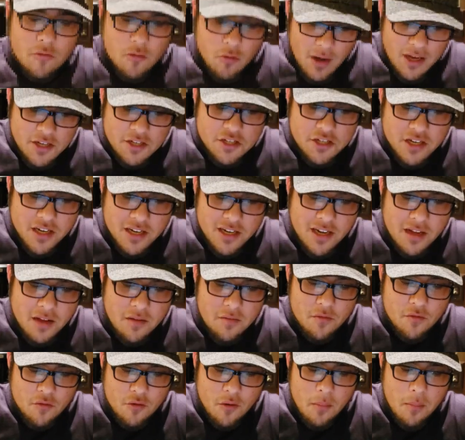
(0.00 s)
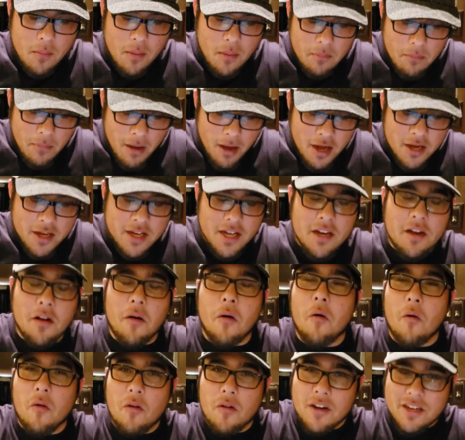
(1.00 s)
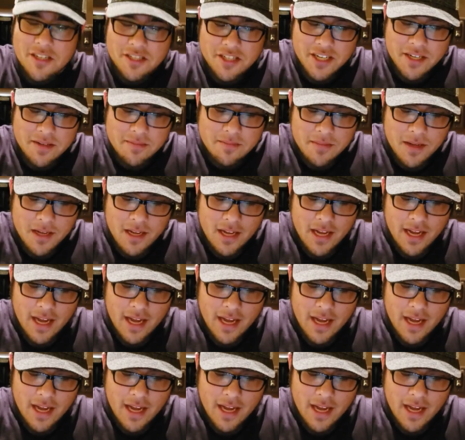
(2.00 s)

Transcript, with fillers: question comes from Mangan Origin,